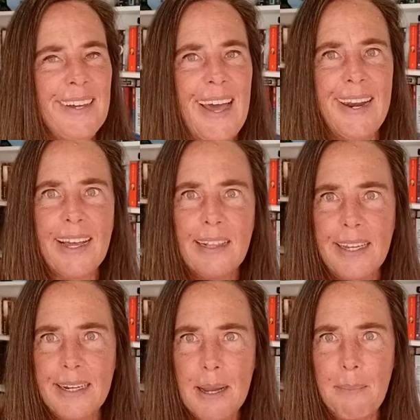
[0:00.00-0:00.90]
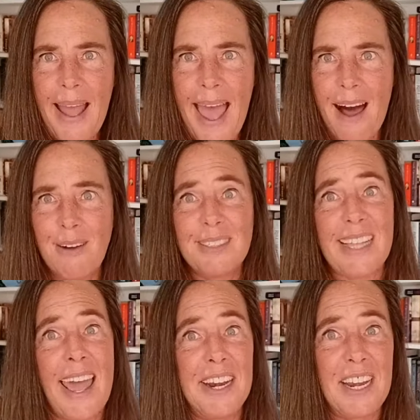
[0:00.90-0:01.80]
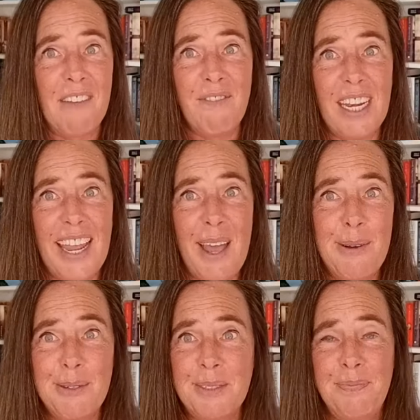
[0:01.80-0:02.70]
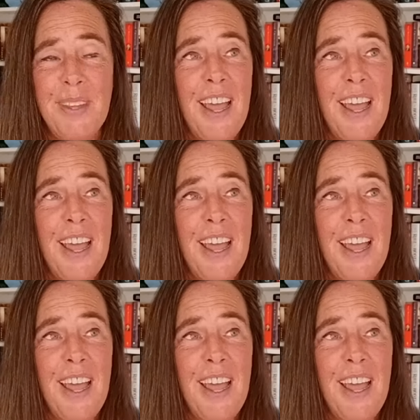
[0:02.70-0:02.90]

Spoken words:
kind of cleaning up my house, editing videos,